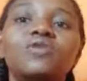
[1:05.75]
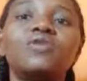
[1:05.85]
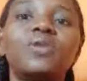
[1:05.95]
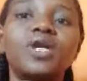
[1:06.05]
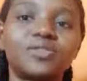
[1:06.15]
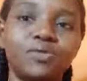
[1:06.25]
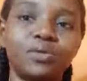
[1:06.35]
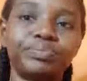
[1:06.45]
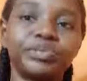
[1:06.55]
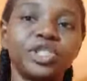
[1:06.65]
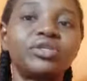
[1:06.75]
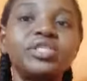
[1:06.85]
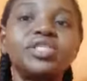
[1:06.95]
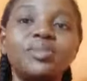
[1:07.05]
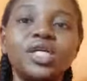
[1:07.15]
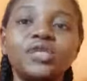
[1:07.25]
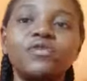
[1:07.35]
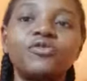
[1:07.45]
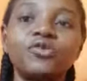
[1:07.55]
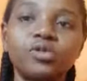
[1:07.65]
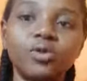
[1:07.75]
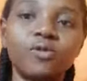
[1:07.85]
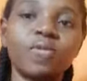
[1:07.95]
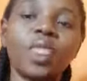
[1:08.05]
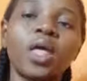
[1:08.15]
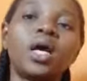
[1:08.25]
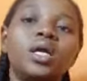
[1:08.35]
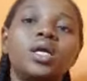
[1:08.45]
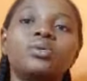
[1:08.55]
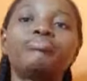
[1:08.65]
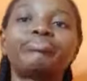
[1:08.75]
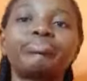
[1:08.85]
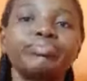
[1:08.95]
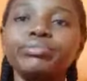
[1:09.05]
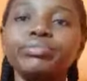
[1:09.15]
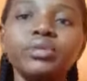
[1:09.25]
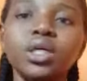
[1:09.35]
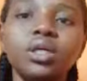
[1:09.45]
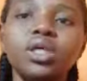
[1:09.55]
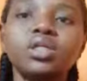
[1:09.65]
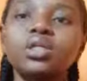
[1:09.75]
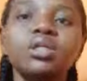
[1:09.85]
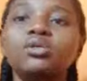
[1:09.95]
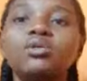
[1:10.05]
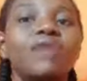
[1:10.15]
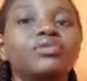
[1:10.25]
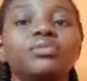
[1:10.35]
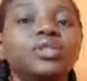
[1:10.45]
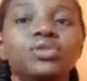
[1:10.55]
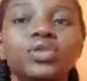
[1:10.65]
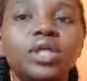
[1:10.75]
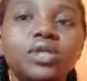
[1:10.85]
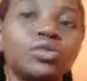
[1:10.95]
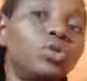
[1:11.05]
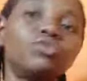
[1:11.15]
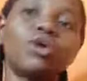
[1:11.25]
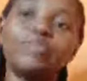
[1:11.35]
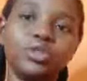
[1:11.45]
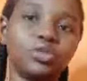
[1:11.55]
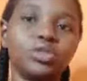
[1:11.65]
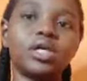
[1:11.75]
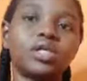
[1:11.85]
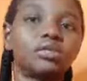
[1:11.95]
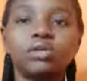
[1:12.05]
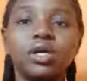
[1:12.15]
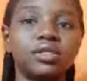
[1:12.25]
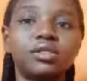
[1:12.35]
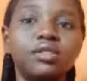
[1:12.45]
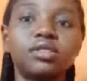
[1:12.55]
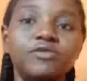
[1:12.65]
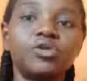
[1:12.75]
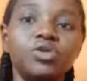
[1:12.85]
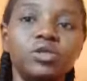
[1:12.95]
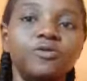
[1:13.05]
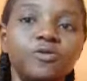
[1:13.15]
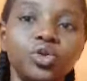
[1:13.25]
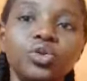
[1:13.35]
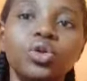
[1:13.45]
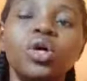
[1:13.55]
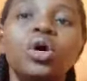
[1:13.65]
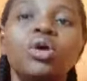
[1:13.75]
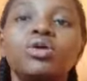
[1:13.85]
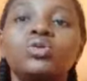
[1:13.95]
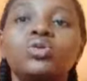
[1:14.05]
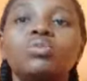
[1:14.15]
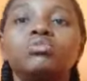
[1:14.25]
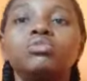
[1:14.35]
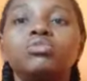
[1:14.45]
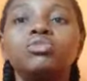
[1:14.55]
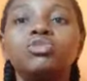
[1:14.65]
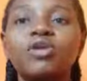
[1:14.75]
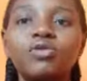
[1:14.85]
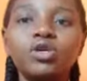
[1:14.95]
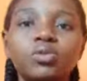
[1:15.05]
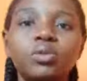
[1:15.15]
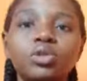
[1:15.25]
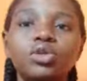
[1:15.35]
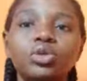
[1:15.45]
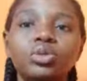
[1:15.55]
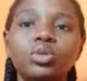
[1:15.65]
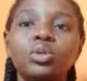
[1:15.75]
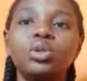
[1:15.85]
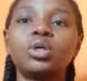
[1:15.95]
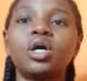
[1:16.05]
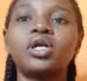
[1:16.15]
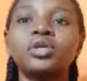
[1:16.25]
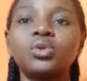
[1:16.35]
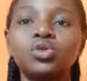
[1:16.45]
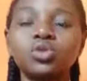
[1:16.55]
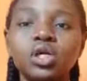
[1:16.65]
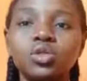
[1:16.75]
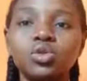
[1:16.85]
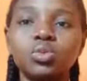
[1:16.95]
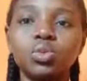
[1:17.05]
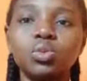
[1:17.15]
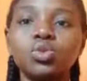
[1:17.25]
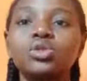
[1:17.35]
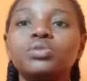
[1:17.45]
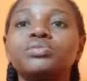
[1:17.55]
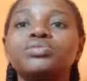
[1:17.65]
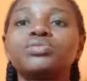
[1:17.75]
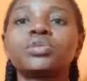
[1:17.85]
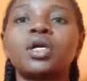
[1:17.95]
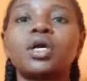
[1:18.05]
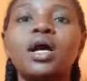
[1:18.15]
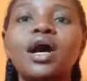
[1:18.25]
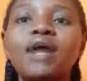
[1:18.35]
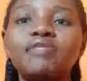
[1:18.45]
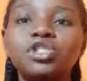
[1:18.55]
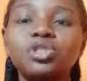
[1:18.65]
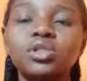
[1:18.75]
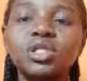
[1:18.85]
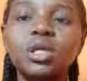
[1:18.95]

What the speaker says: Okay, so you should give yourself a platform, create a platform for yourself. Now, let's say you haven't been doing that, or you have been doing that. You can. This video is still for you, right? So you have just published your book and you want to start to promote.